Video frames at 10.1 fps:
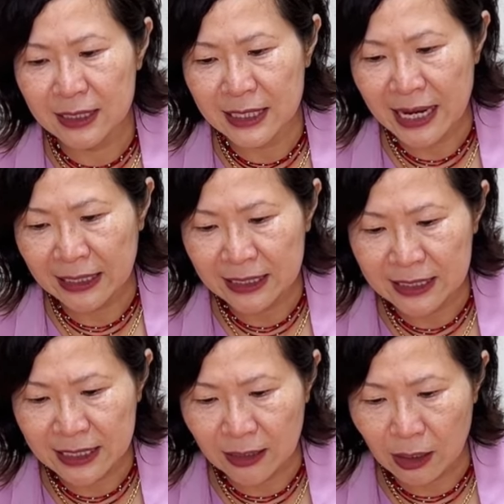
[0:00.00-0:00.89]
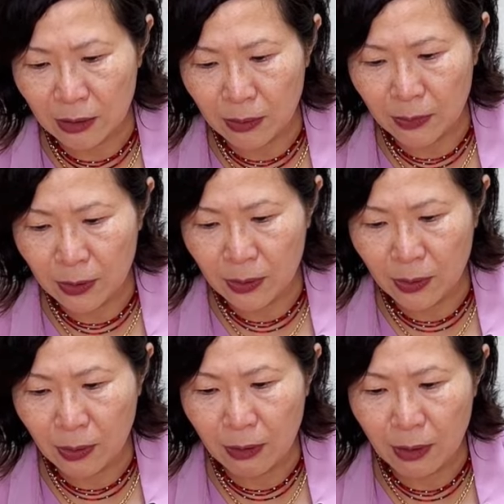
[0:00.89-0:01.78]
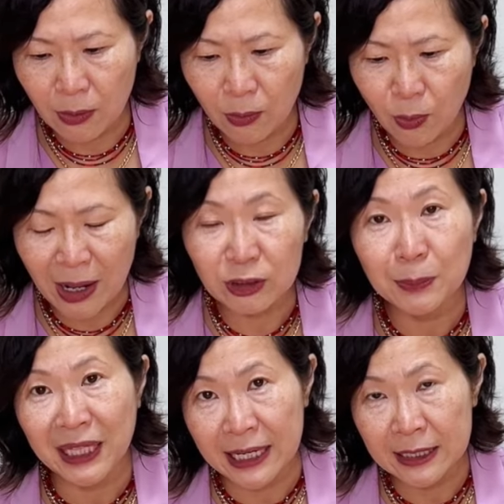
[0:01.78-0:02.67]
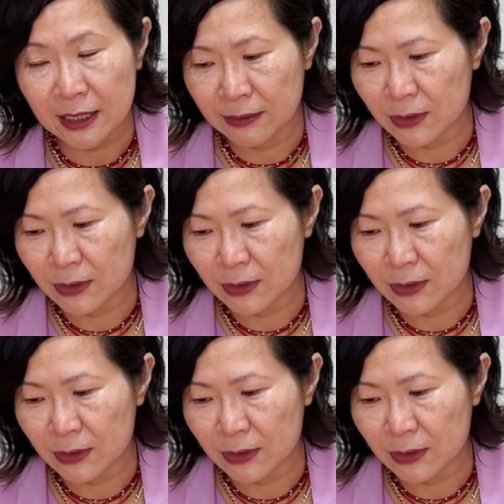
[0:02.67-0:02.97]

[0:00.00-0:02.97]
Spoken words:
Stainless steel weld plate